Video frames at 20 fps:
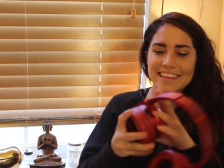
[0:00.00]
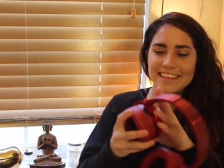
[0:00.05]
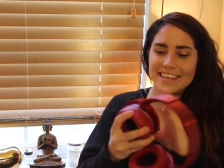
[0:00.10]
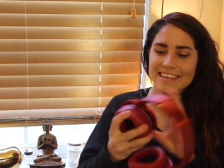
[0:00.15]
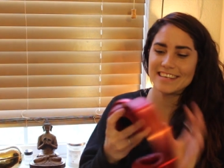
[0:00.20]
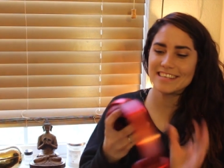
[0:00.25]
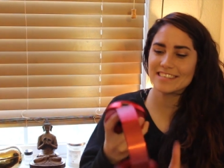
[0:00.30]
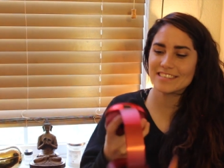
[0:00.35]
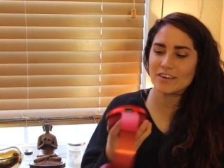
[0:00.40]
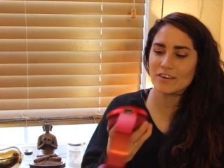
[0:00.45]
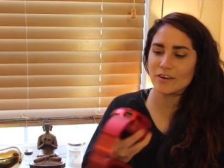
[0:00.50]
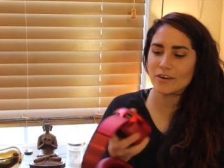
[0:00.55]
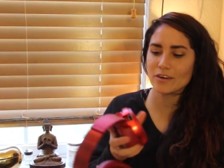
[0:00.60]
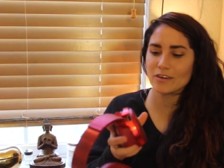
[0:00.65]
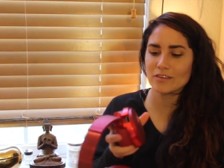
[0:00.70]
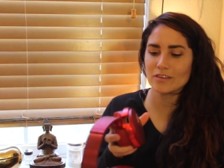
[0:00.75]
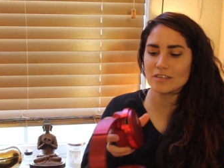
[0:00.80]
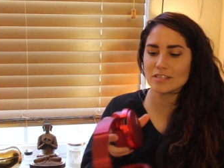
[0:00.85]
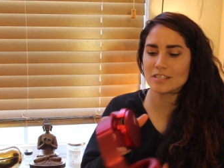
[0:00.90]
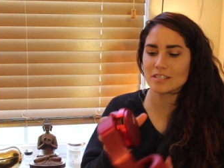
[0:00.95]
These
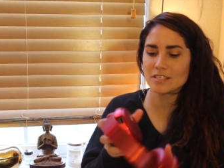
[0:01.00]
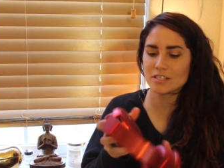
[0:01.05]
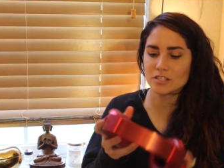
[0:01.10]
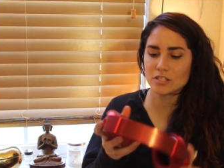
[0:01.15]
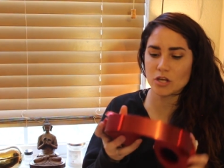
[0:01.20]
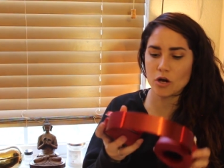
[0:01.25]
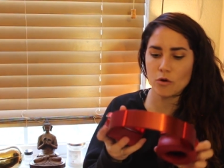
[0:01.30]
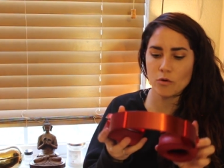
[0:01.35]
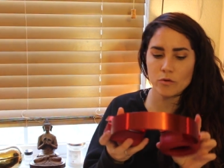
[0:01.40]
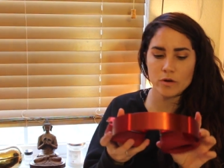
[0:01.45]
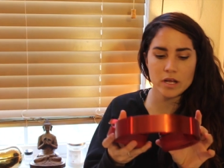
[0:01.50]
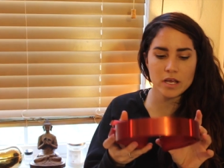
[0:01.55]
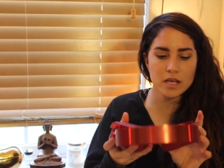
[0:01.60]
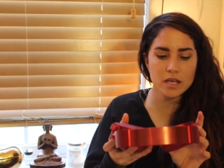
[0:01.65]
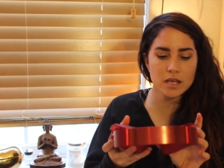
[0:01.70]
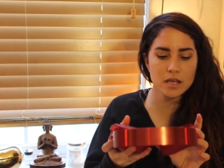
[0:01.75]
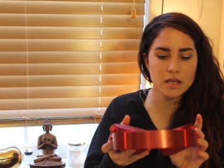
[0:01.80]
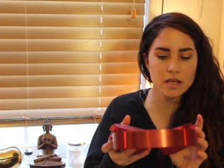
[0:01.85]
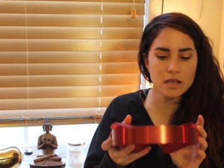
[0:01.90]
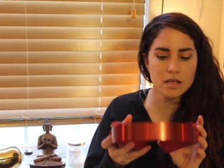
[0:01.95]
are the
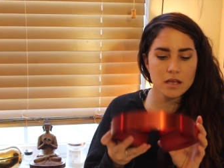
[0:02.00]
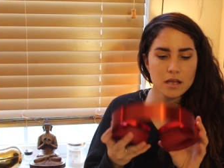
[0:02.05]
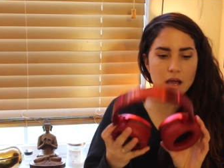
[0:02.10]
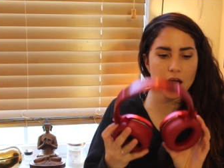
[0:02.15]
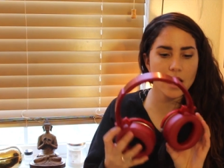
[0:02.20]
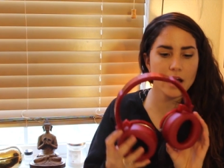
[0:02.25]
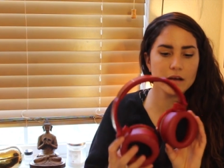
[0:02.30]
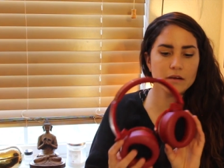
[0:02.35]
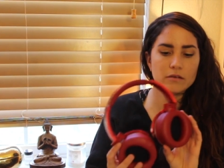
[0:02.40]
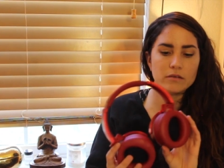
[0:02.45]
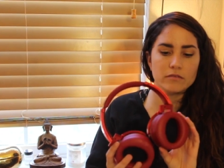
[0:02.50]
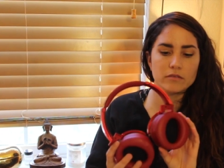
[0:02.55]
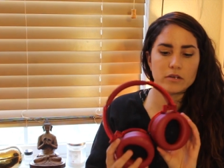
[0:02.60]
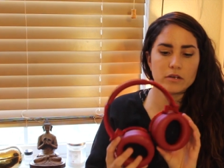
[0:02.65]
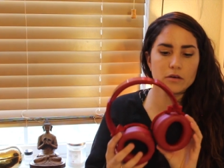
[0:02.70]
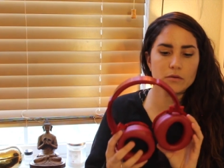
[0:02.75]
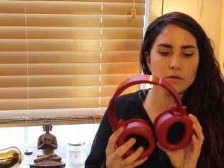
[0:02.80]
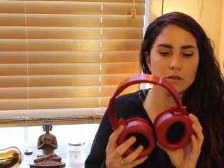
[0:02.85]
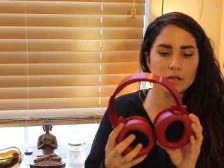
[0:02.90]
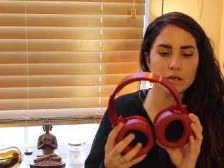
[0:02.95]
Sony, I don't
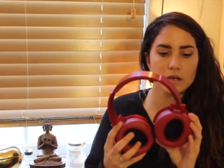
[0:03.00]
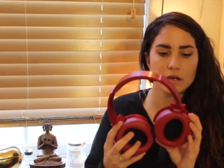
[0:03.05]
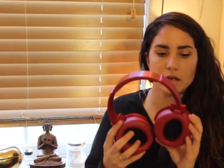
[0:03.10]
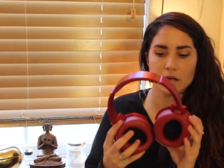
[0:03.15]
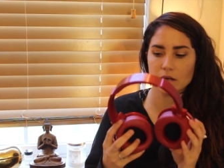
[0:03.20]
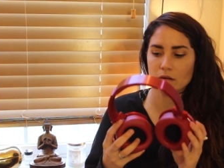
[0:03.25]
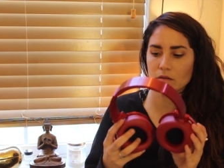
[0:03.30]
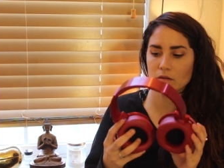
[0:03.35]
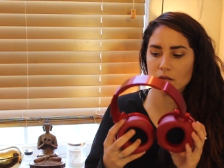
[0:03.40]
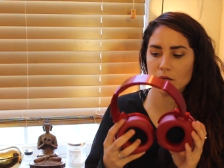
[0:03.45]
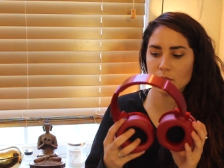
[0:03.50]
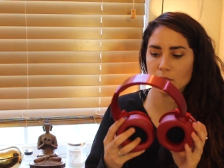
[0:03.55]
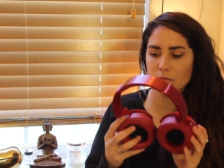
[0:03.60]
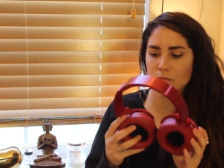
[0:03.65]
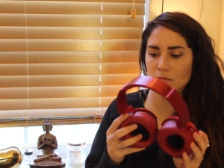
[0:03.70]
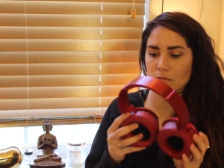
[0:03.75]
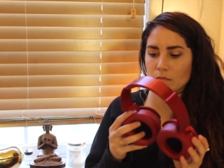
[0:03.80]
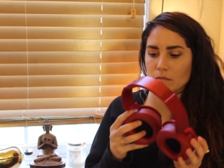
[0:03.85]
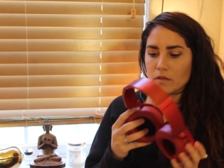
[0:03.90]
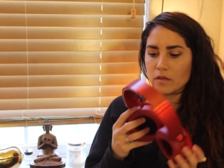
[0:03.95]
even know what the hell
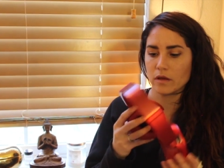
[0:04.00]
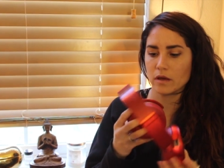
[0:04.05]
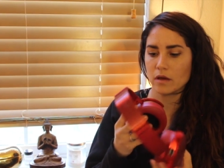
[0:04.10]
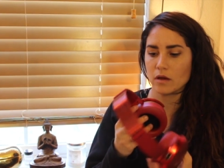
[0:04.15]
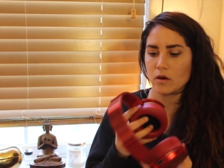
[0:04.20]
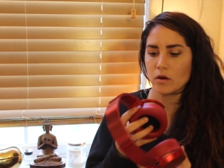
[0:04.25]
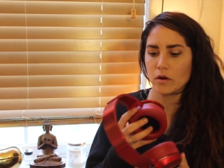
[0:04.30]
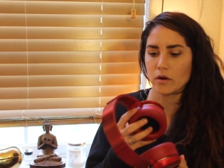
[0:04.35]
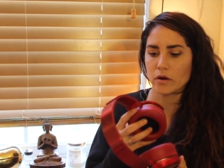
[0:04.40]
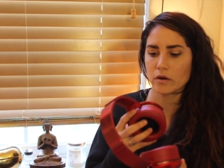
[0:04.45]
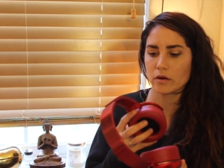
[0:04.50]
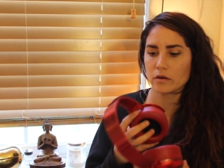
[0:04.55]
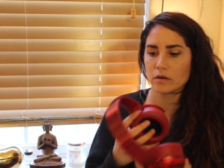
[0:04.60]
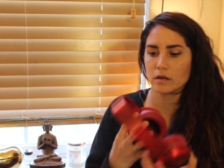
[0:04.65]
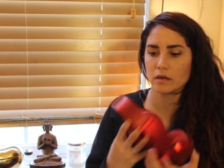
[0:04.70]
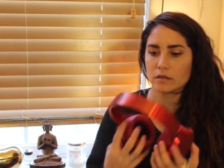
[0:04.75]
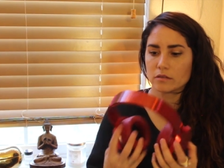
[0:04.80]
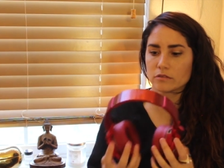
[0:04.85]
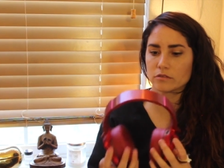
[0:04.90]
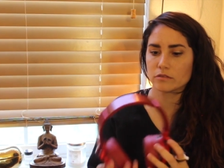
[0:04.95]
them they are.
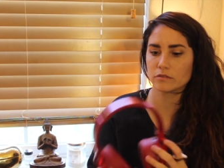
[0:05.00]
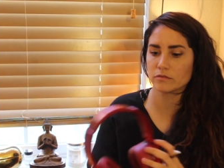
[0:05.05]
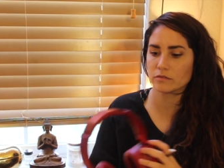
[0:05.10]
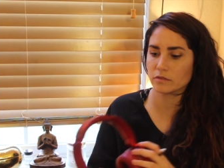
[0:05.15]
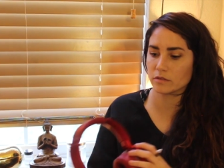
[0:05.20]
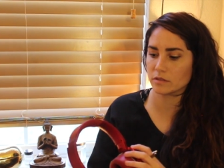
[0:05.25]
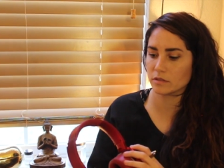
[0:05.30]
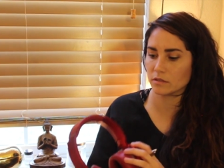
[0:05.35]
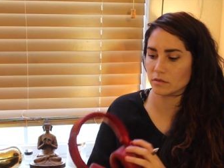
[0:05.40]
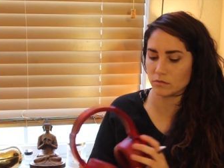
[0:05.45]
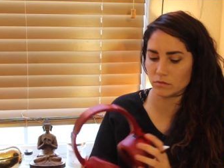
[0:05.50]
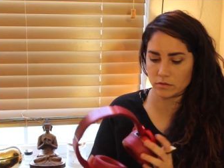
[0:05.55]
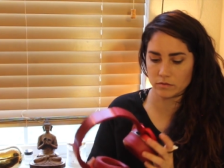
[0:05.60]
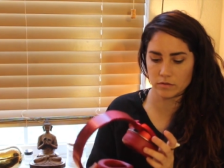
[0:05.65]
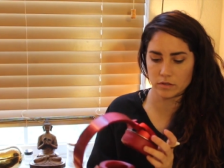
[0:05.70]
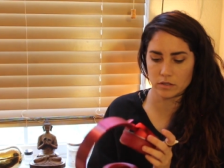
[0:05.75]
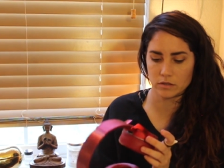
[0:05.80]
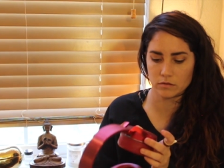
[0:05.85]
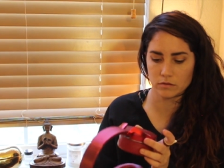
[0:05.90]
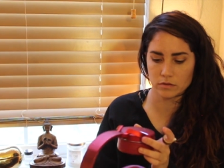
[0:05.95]
I truthfully don't
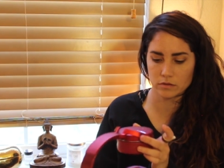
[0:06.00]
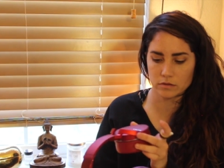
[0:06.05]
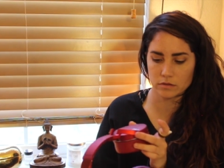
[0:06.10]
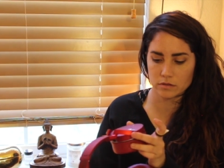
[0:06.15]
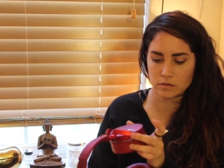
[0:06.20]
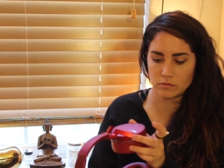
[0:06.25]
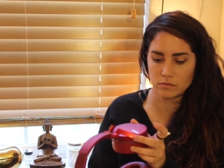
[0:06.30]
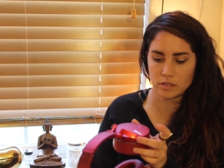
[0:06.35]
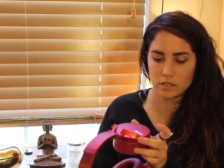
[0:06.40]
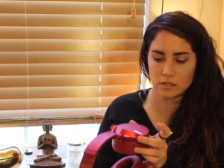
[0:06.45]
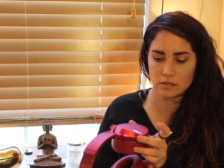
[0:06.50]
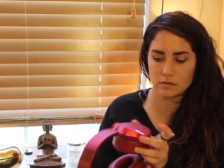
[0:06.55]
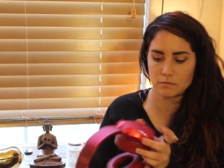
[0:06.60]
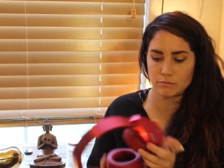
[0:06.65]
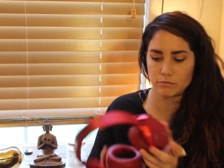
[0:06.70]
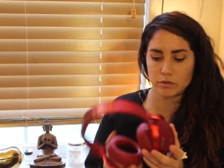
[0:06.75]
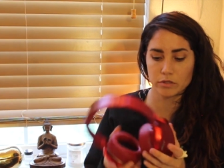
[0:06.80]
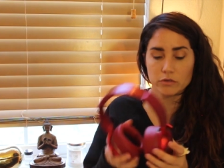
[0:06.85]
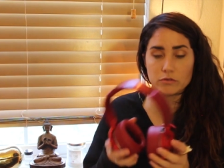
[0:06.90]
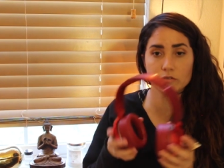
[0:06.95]
even know. They're Sony
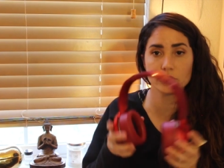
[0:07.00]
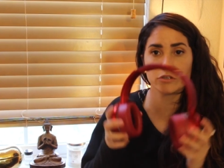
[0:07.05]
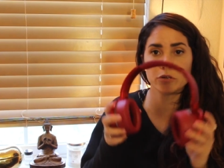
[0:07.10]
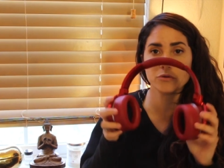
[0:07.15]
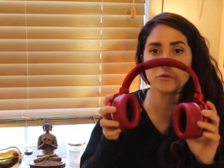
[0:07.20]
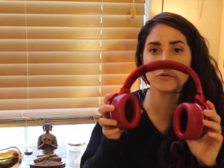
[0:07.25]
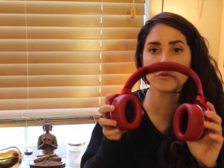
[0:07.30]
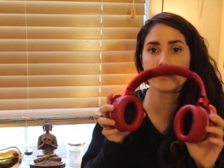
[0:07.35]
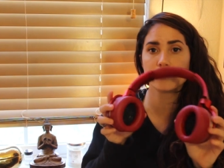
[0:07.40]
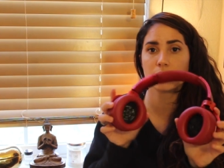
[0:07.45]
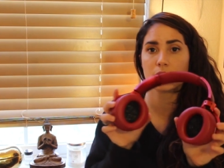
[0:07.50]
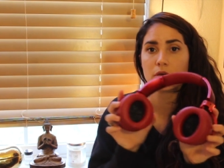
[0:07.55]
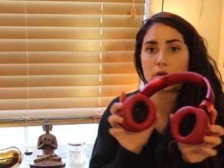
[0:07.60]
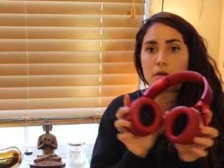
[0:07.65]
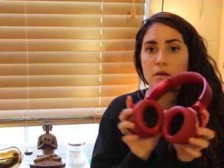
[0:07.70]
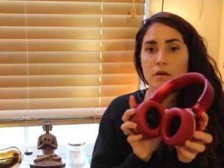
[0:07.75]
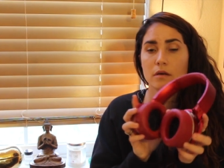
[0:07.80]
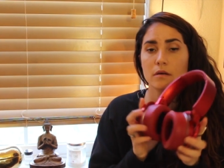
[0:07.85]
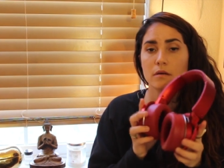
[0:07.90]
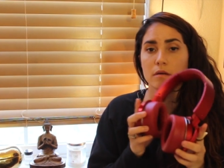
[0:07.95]
Bluetooth
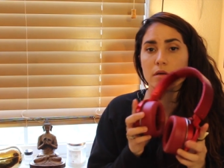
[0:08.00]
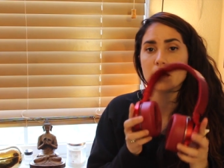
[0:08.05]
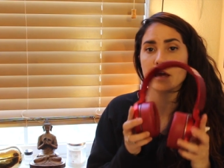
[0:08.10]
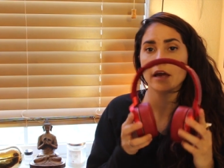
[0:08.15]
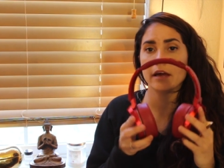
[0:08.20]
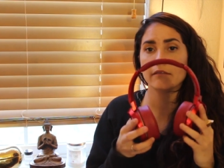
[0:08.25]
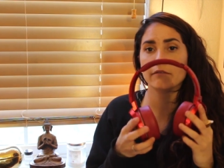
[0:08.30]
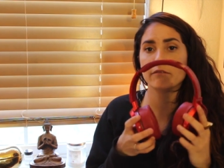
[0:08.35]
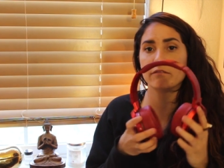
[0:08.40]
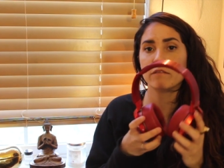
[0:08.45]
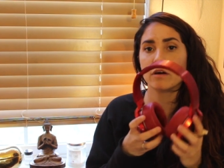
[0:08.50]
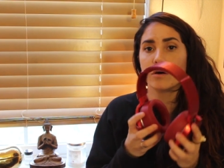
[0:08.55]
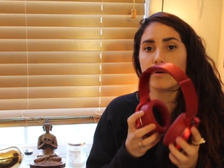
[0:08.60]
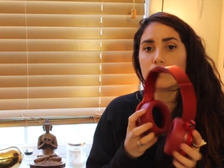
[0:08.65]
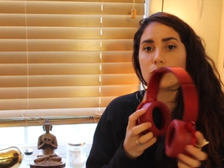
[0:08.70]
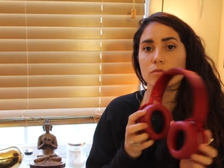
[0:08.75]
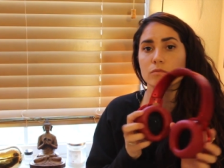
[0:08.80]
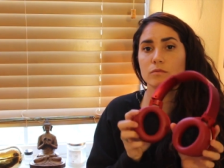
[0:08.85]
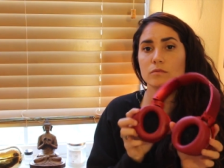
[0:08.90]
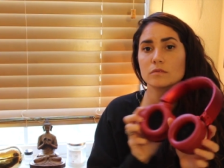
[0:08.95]

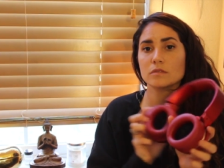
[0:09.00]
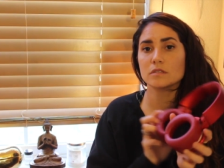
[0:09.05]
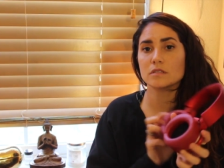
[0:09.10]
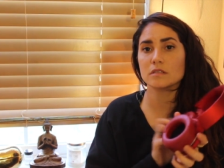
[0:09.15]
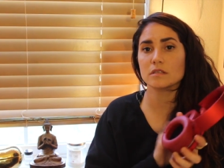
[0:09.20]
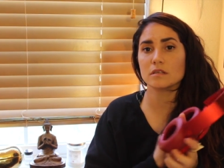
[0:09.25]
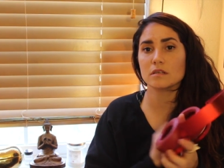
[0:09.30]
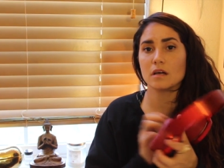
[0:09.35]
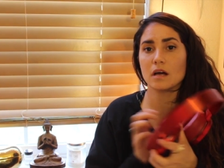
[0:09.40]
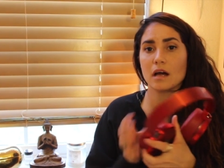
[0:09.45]
headphones.